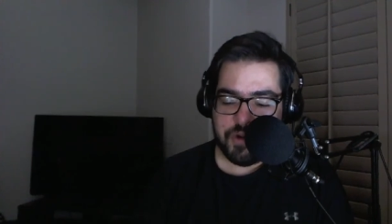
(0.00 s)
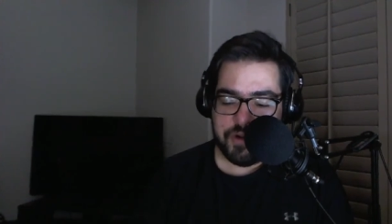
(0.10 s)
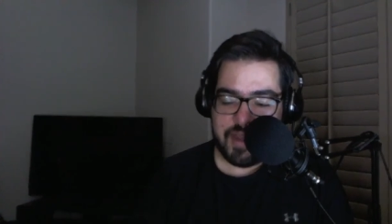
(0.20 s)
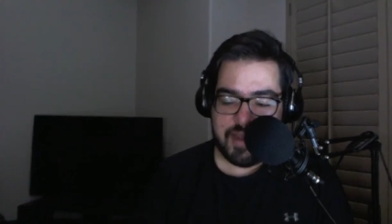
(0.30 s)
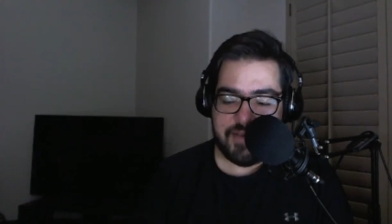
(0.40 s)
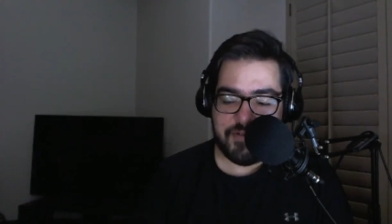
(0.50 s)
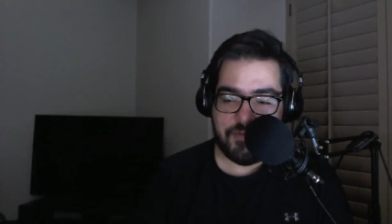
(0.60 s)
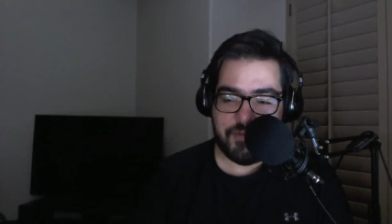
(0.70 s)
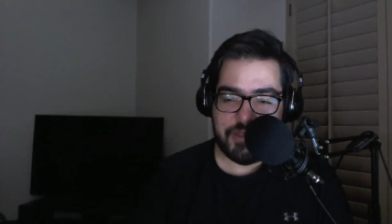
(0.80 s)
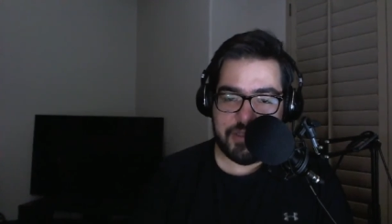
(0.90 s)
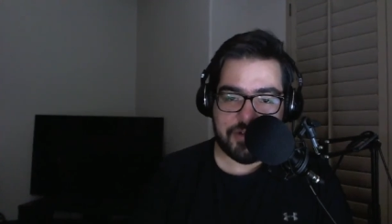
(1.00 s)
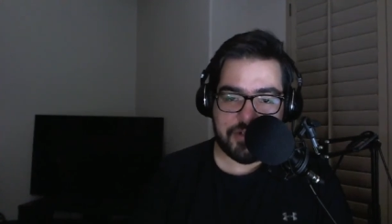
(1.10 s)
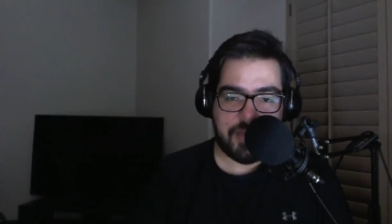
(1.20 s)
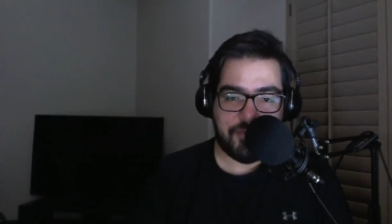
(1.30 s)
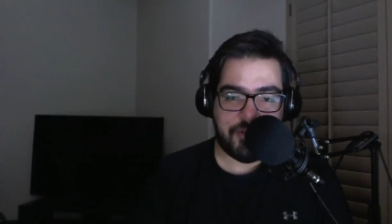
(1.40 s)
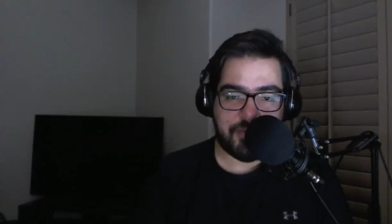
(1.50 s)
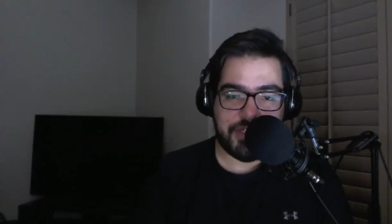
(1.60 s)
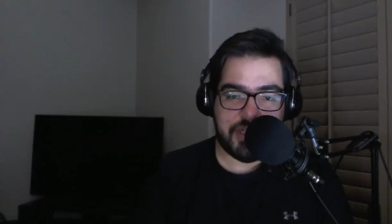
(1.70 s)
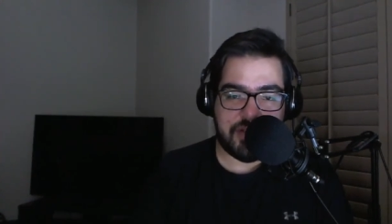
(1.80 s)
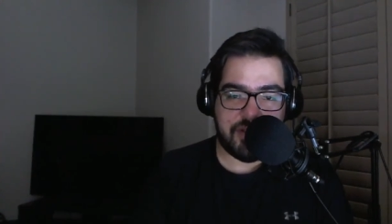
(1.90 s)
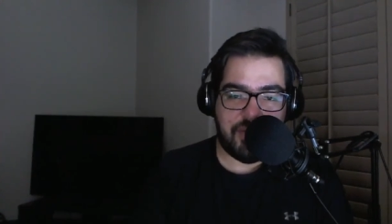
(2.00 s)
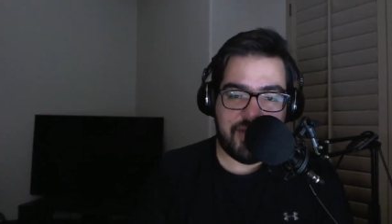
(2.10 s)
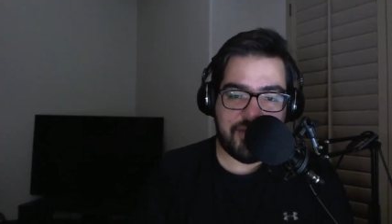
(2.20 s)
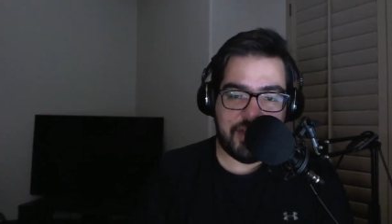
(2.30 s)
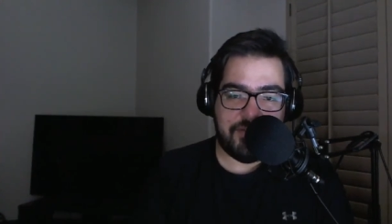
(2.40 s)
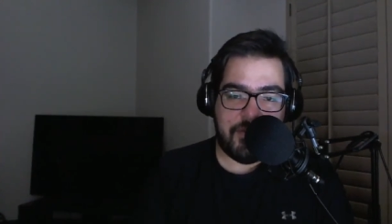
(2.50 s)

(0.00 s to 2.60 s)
I never fully learned to come to appreciate the gravity of.